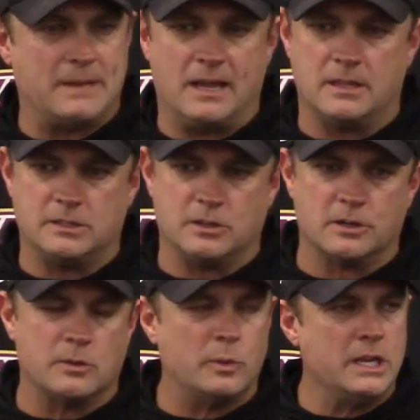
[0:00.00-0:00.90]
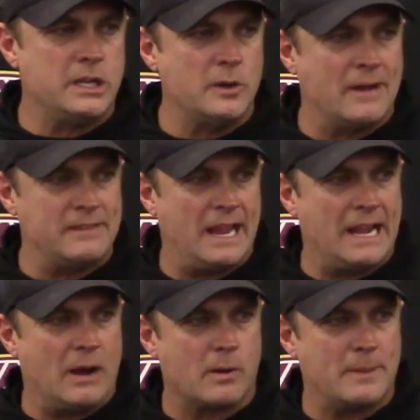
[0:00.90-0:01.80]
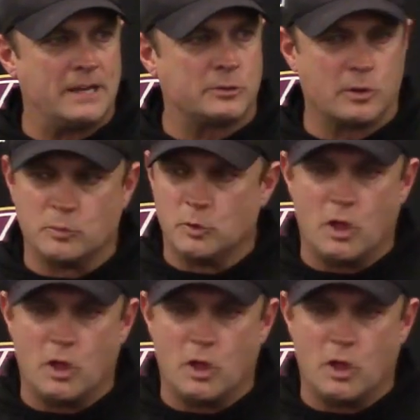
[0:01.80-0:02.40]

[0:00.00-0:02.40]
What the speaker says: Now that during the week, you have the 8-hour mandatory rule